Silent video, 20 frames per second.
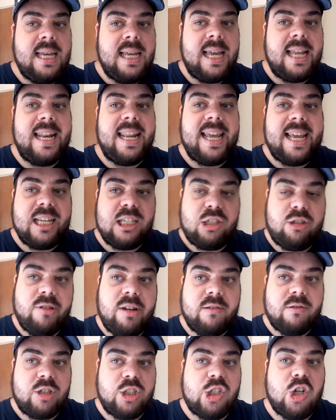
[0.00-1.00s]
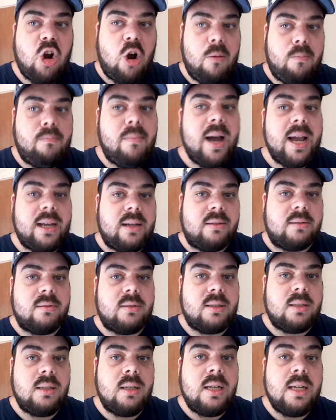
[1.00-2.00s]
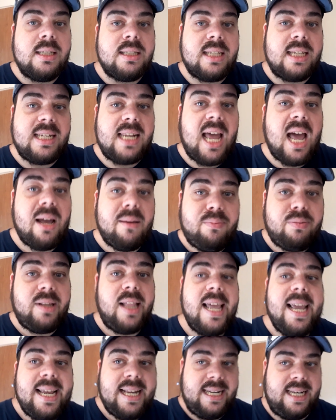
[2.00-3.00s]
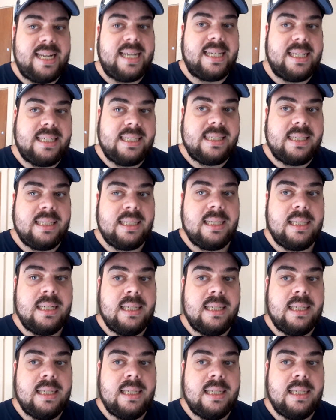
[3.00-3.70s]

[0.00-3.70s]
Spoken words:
in the history of Shawn Michaels to not play in this.